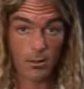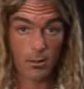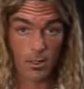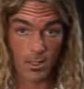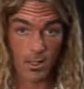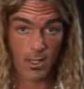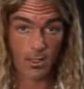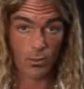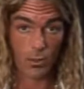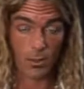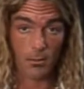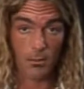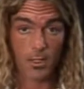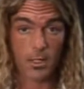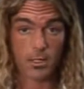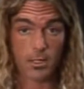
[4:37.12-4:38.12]
This next one
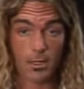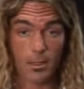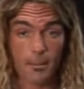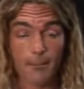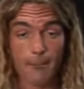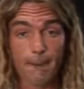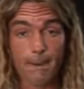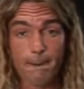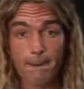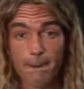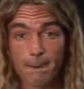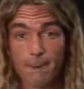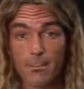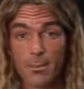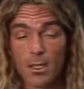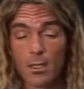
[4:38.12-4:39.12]
is a
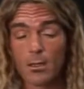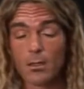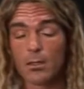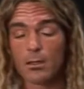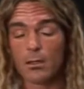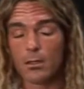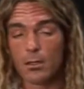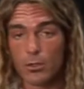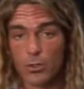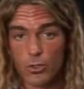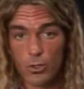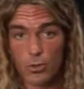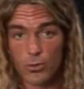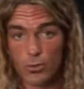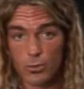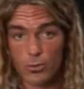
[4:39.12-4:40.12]

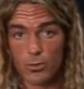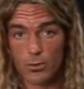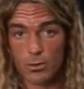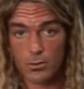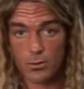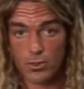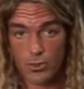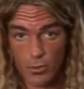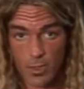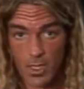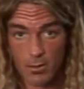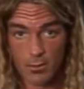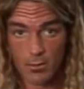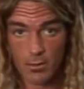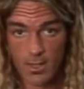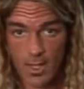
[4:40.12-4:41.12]

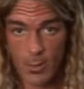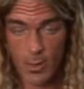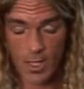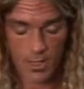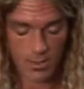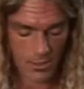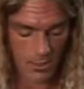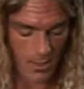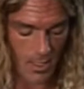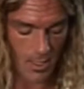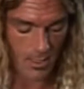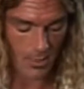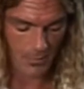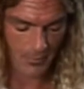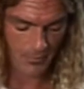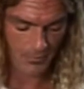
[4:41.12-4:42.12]
2-string tapping
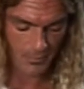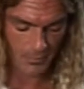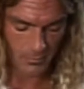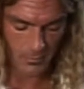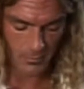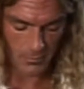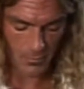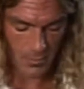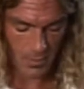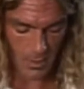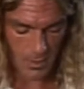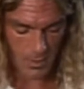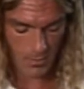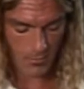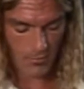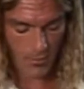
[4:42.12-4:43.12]
exercise.
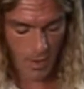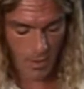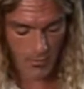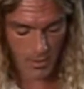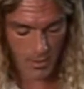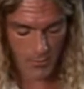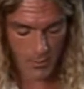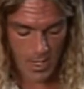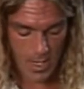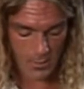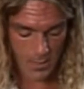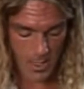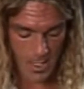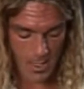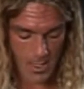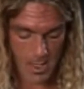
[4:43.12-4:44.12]
It's involving
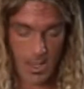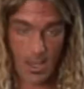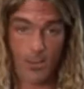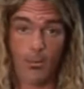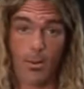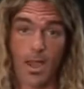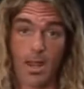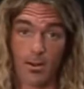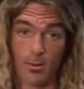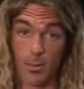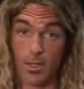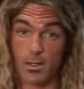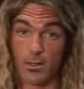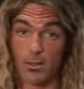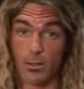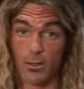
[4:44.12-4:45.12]
around a minor
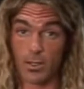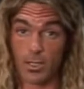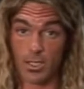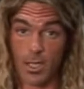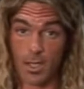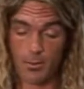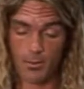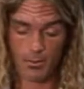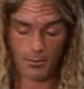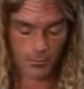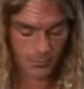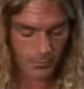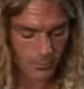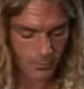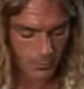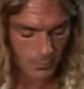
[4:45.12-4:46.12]
pentatonic shape,
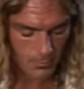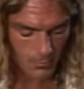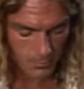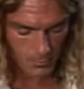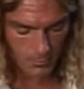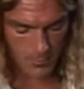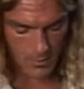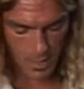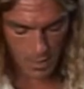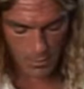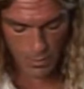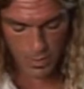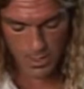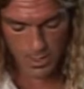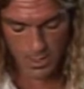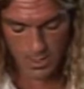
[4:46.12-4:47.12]

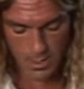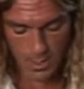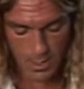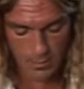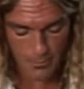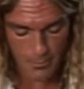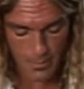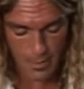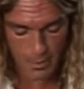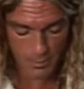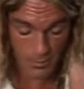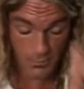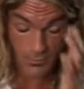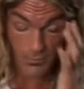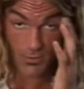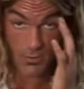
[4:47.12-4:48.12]
which is on
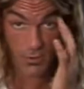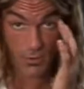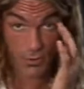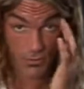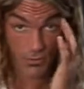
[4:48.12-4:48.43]
the 2